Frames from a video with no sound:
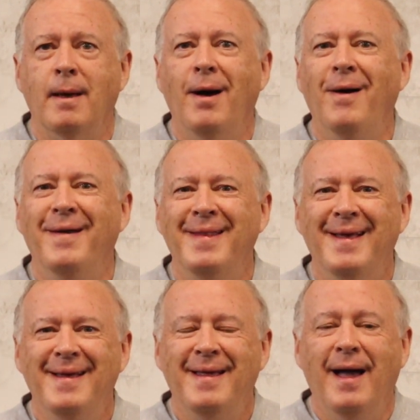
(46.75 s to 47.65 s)
the
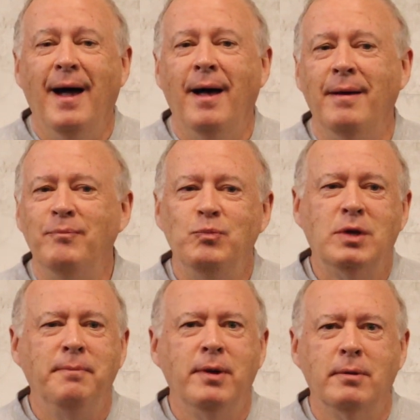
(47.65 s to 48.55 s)
Uh,
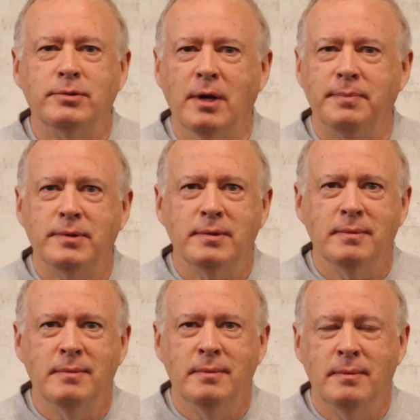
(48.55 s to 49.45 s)
uh computer chips.
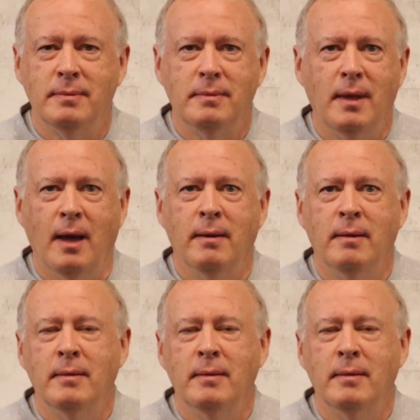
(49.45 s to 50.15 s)
Okay. Yeah.